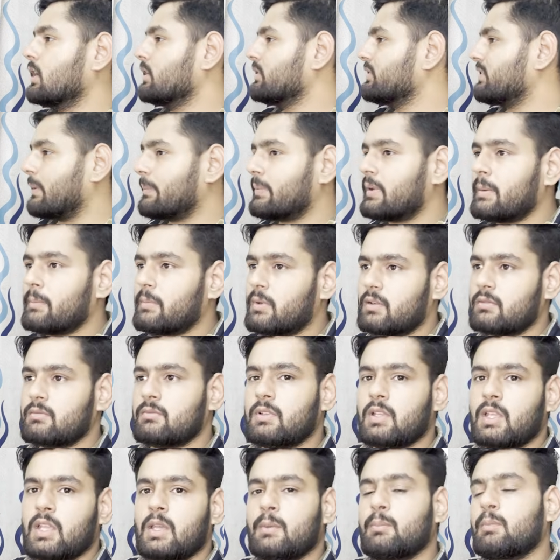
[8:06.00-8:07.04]
September.
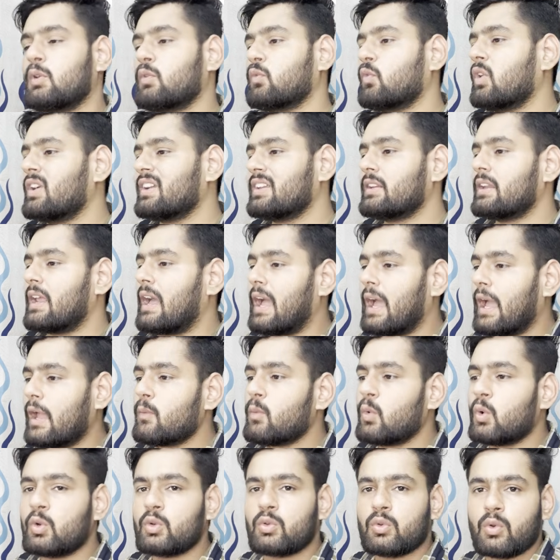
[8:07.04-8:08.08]
But what I
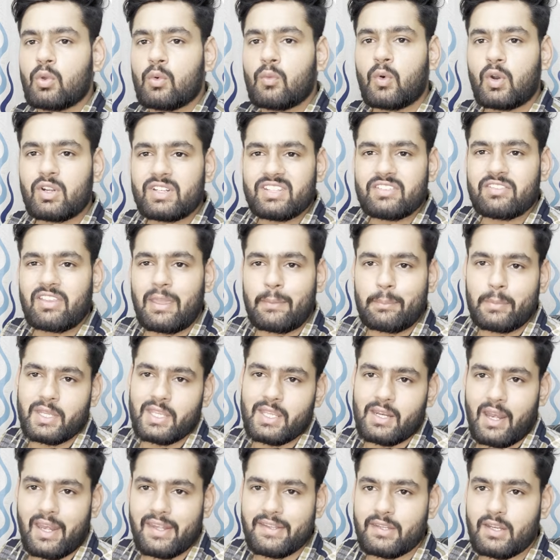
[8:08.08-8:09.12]
want to know what is
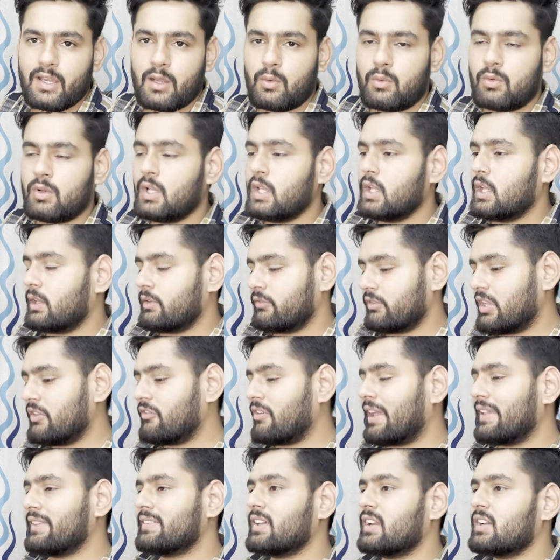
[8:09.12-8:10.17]
happening right now. If
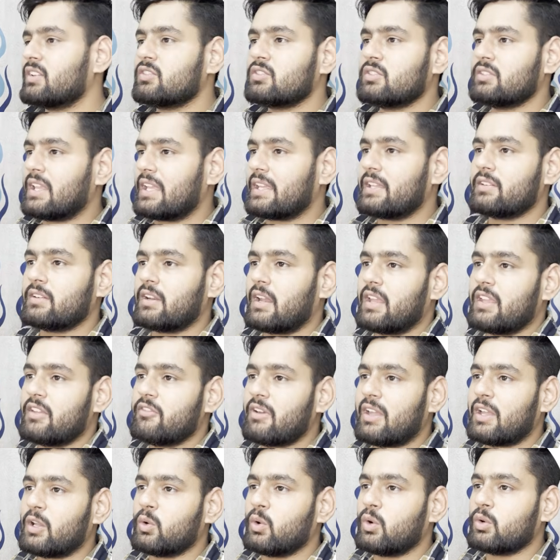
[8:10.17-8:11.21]
I search
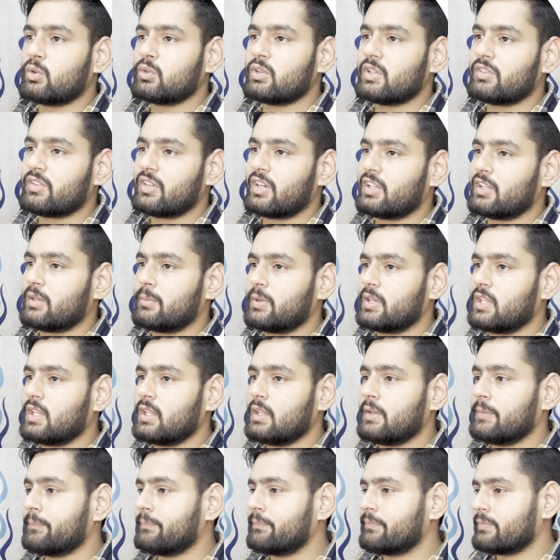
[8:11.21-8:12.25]
if I go to the ChatGPT
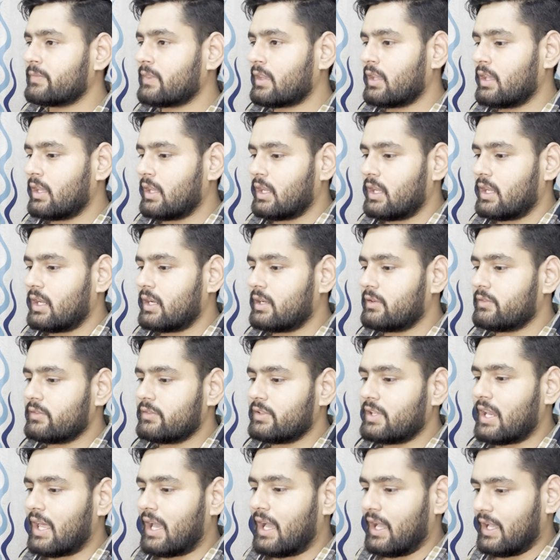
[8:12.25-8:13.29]
and
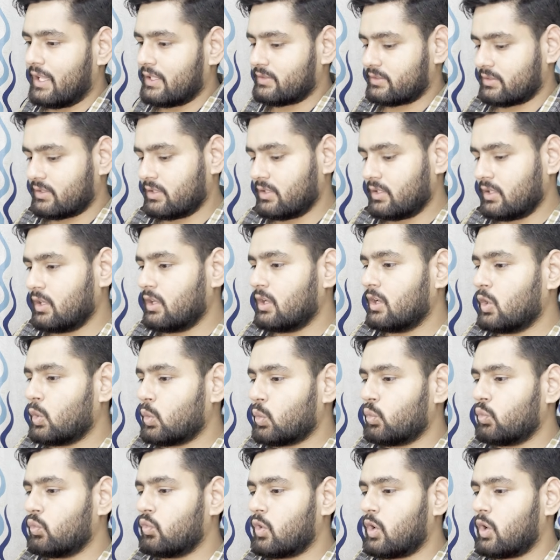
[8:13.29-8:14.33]
we will ask
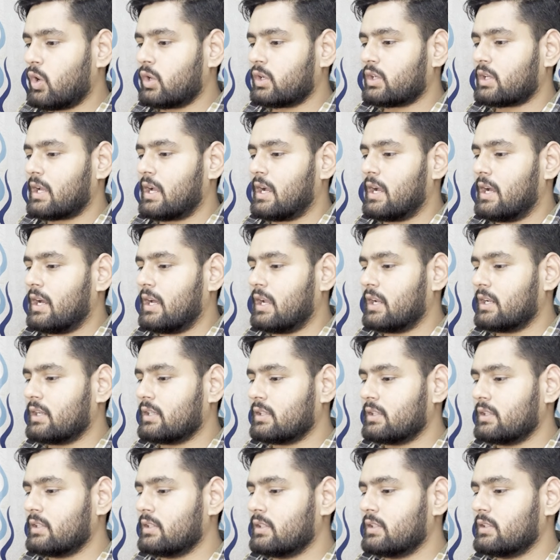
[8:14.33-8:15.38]
what
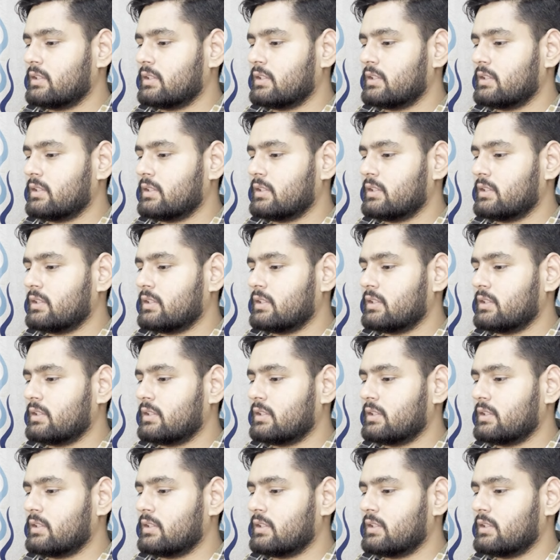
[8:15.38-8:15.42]
are